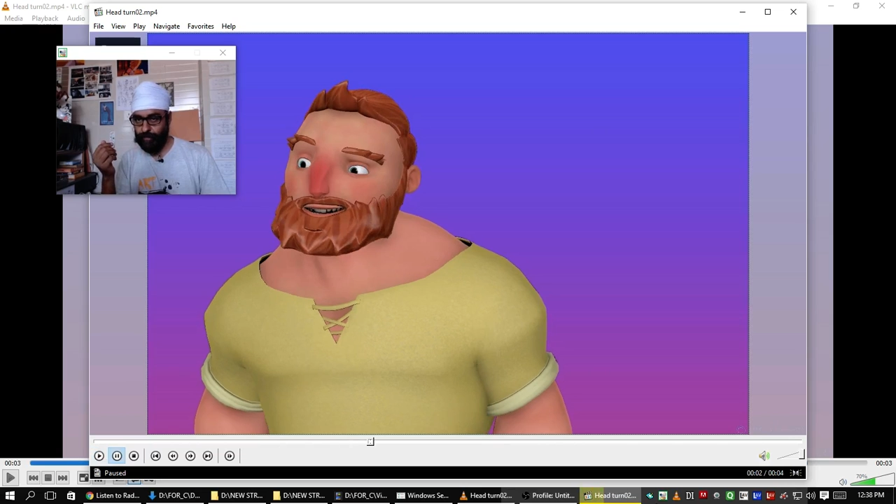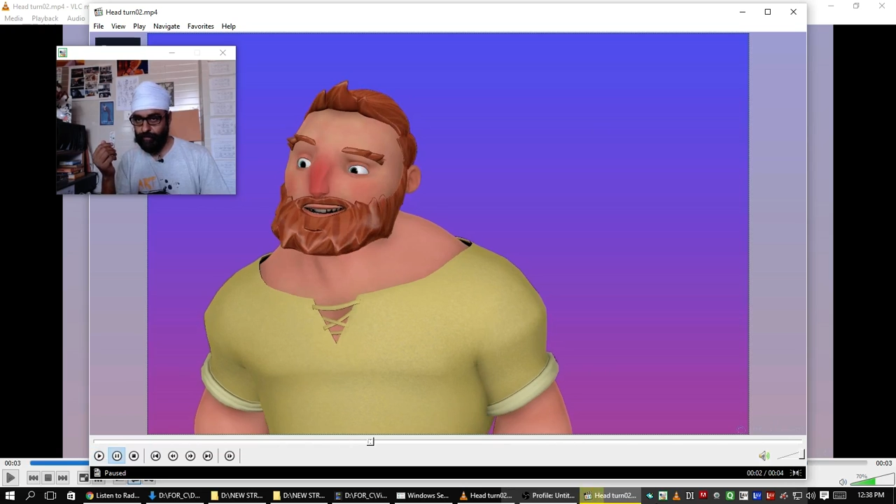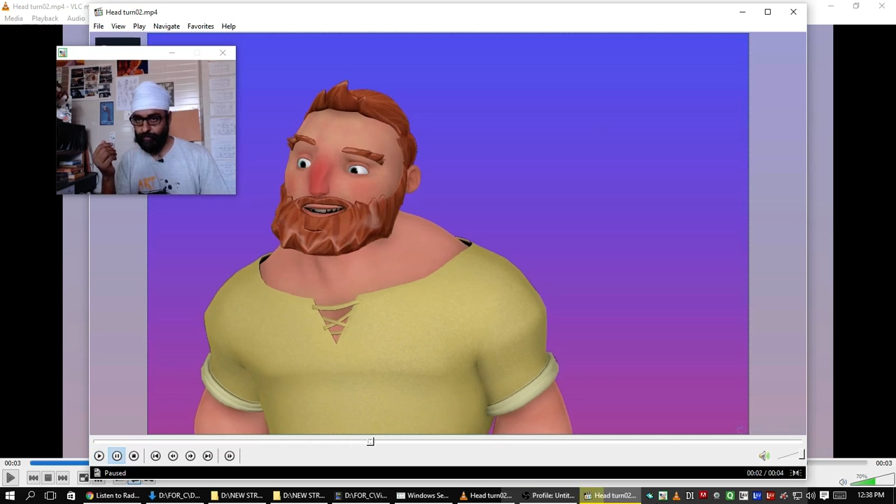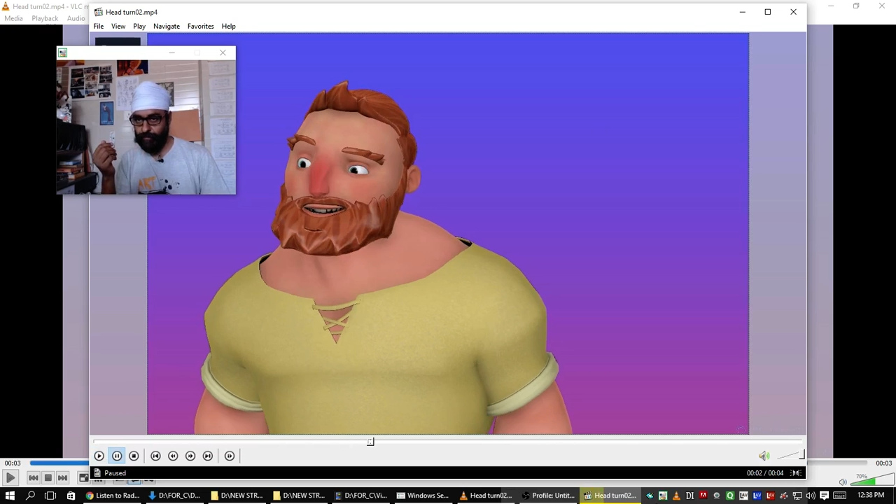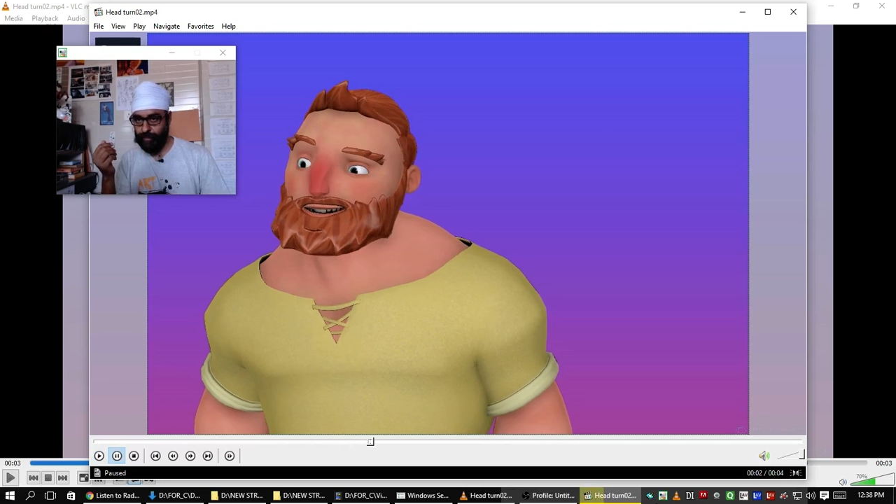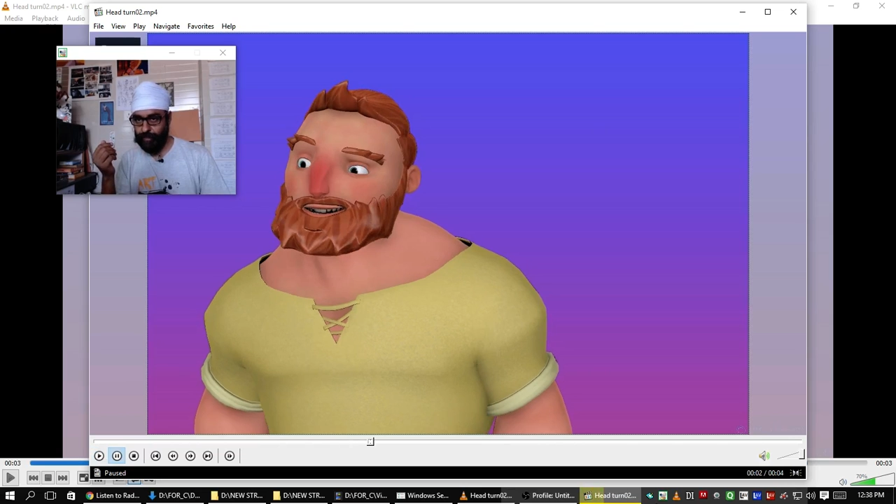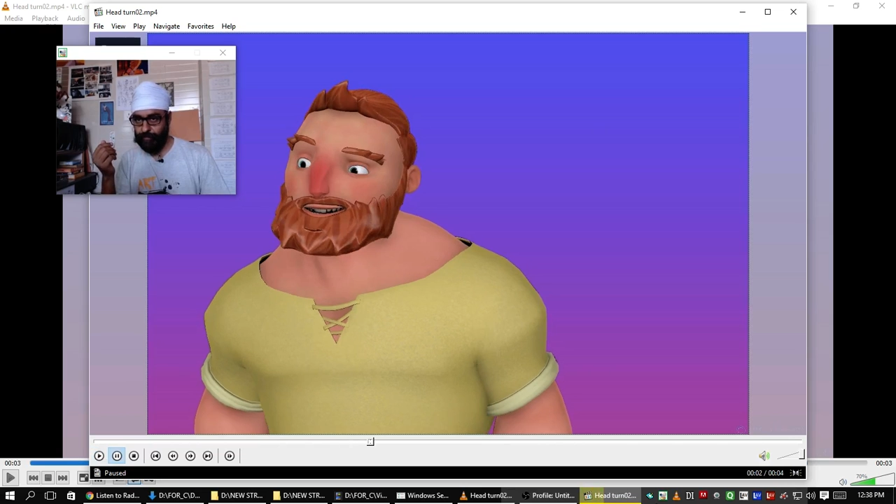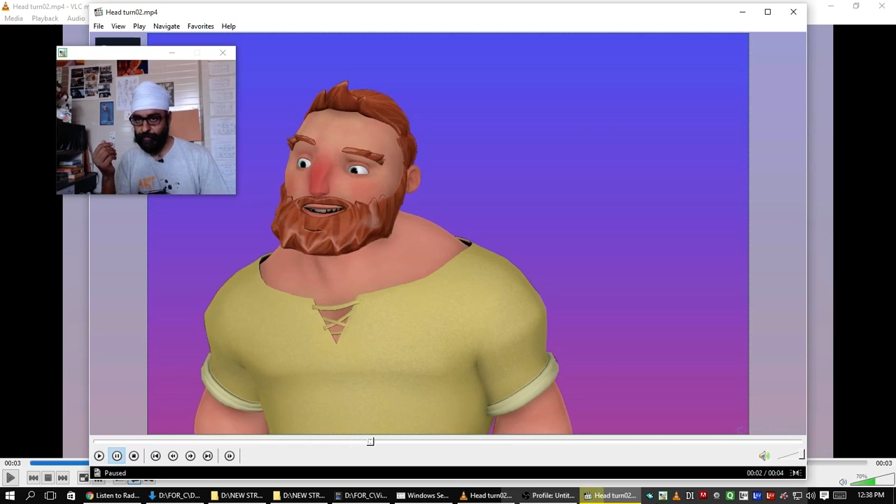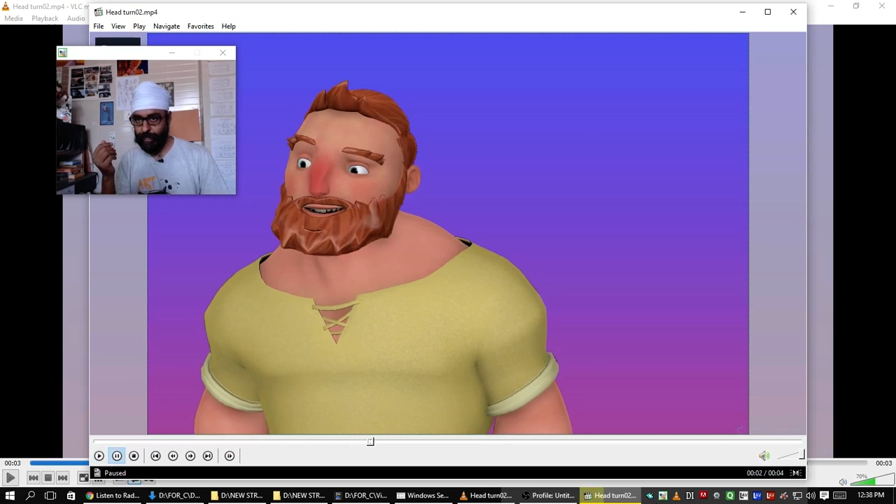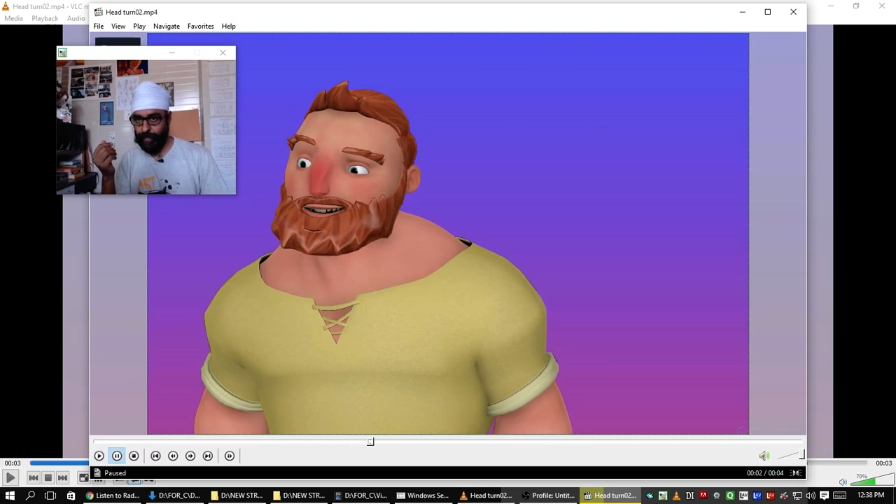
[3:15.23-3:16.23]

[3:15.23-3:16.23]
he's back,